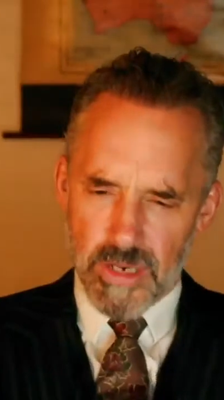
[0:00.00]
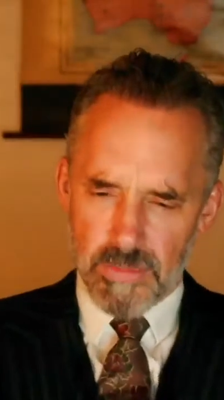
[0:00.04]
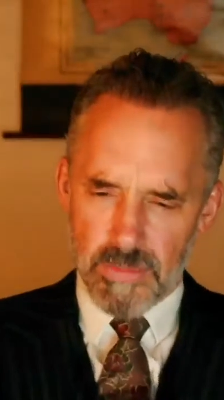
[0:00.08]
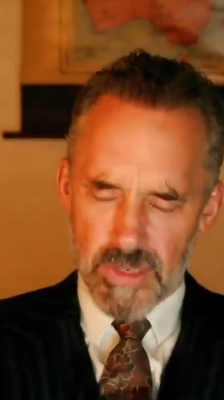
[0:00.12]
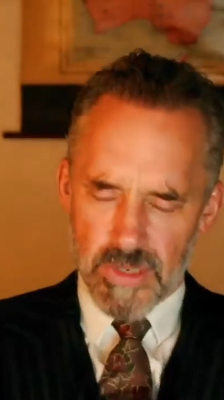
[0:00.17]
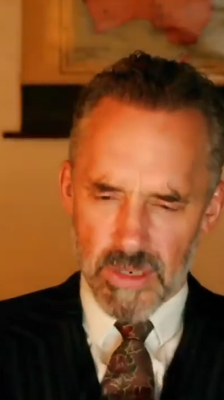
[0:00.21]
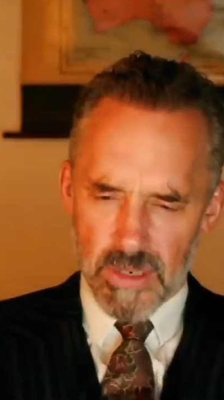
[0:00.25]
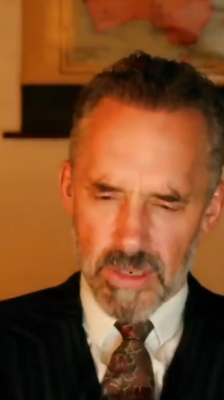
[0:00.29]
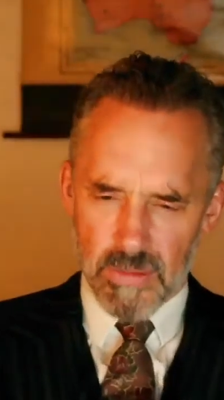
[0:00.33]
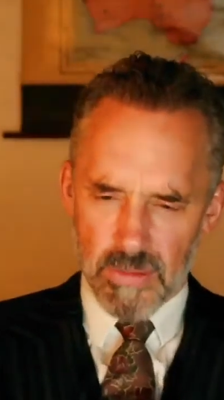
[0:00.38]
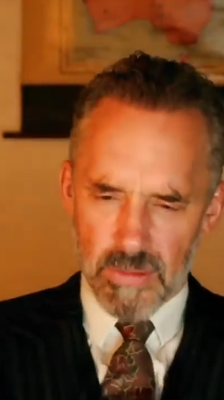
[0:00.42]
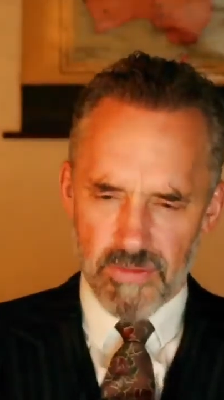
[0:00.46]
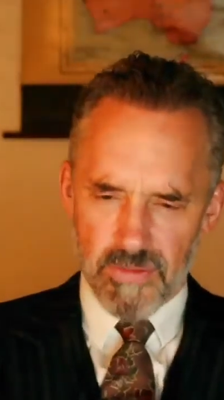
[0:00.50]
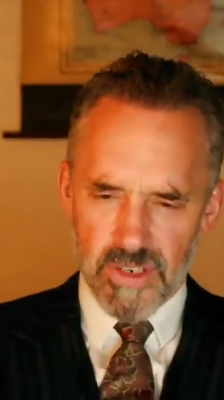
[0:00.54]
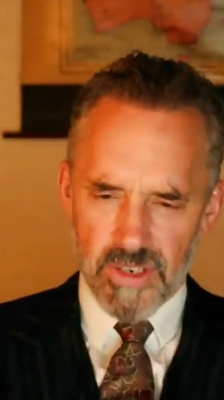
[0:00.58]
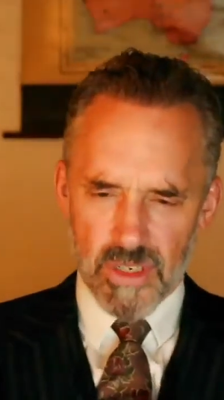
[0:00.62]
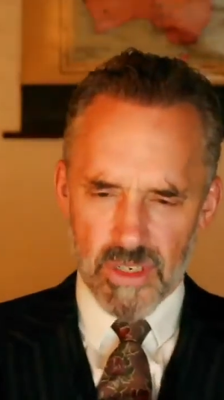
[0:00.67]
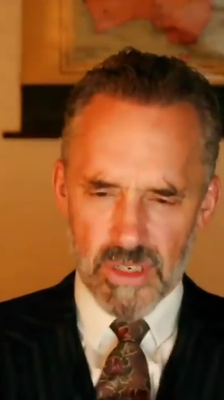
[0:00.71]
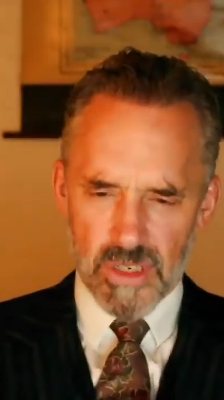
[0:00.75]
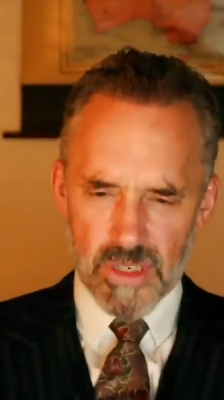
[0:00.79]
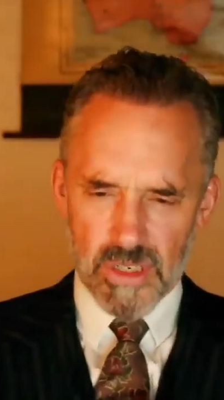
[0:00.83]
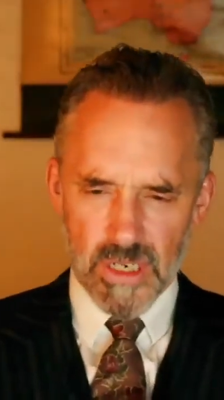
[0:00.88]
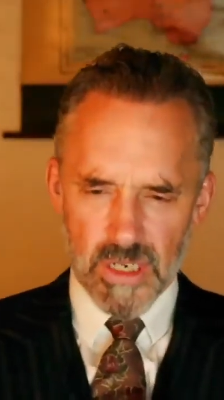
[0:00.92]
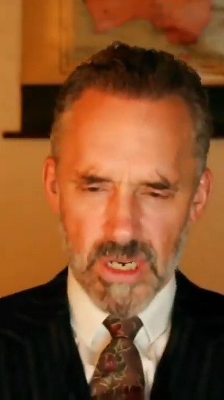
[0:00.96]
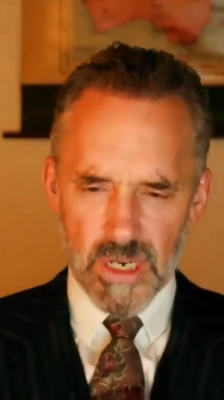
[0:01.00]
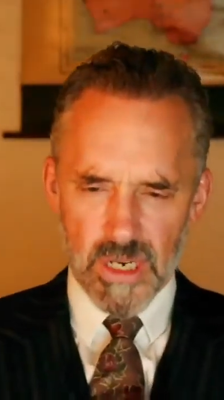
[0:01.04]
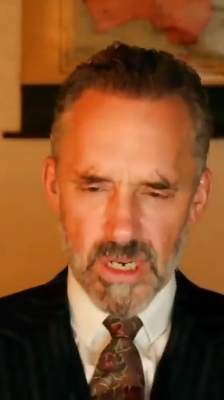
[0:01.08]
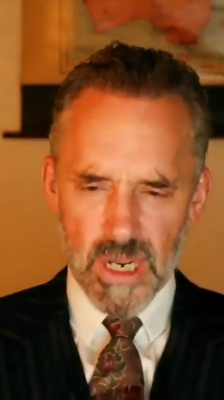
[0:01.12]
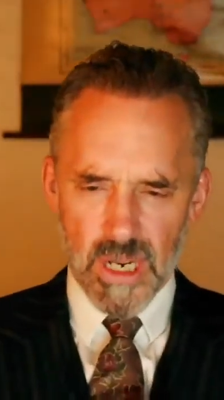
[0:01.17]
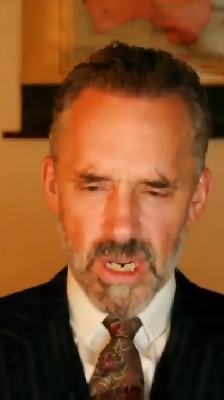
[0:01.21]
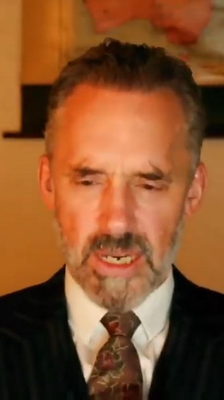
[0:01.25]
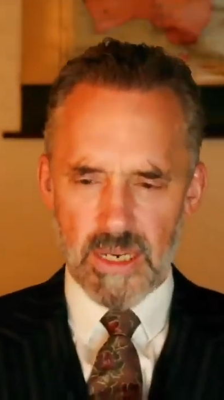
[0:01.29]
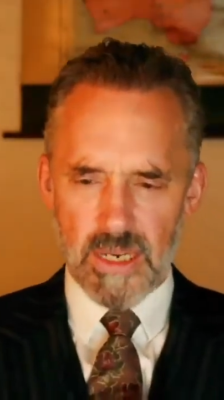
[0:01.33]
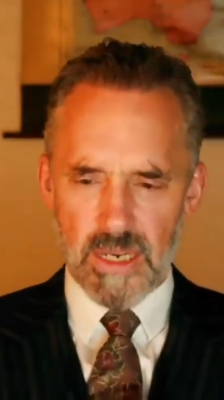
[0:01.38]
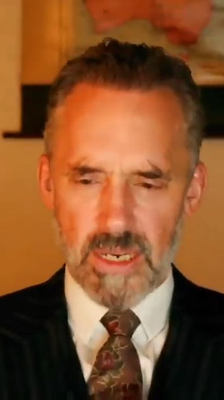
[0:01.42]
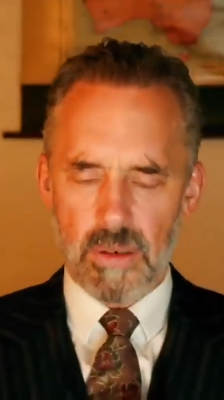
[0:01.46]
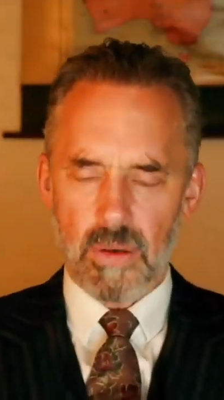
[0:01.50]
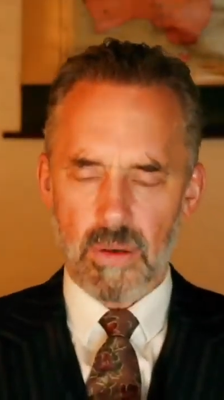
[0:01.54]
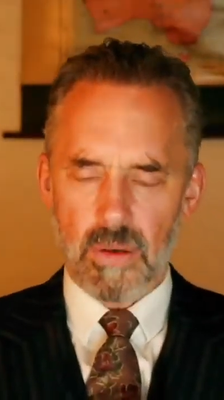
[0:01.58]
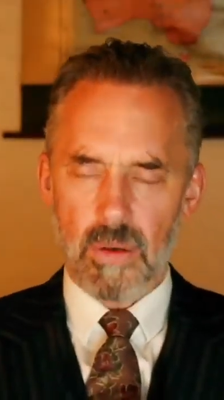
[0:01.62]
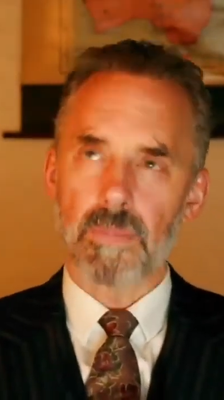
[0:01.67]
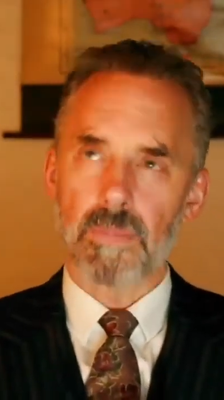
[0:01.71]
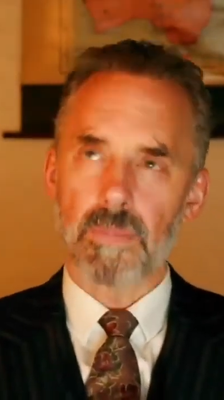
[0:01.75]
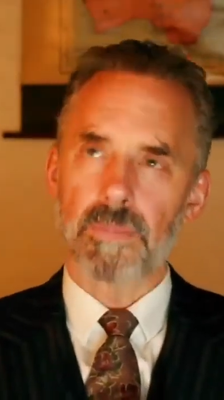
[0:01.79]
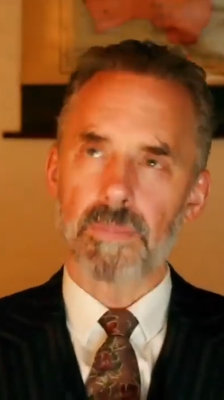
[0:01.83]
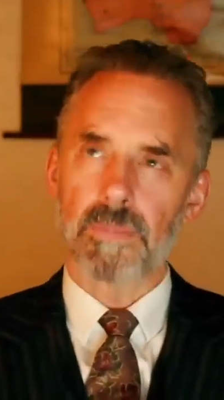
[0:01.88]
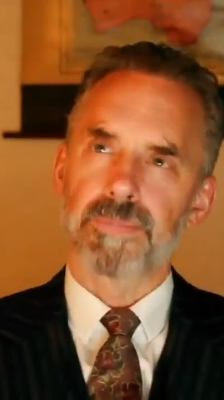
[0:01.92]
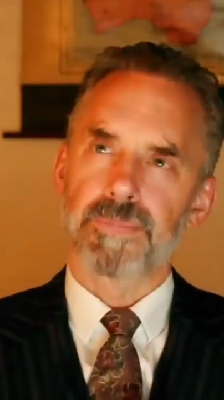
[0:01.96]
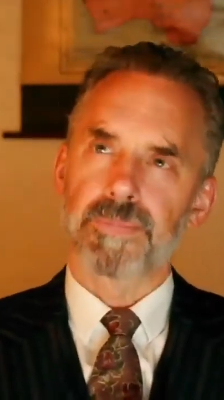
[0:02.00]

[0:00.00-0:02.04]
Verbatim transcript: and visions at night, you know,